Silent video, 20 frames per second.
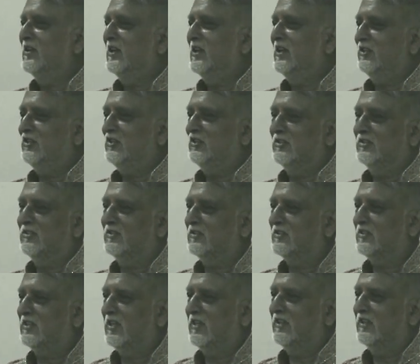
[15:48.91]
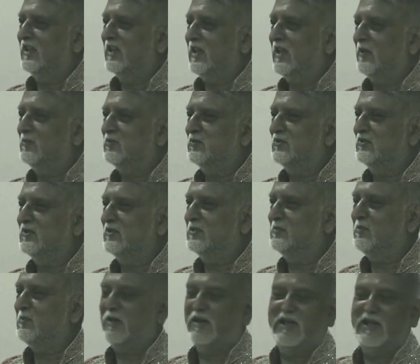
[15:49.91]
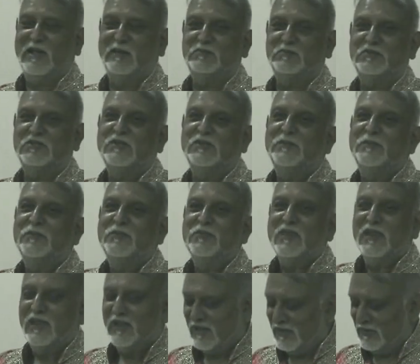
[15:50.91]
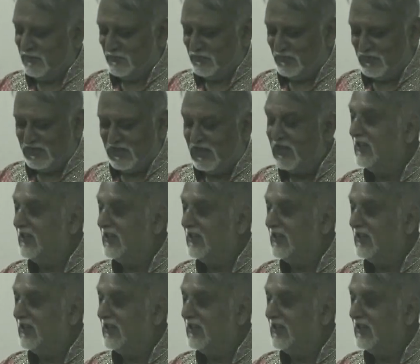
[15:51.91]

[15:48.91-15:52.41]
the nations take the capsules? Perhaps the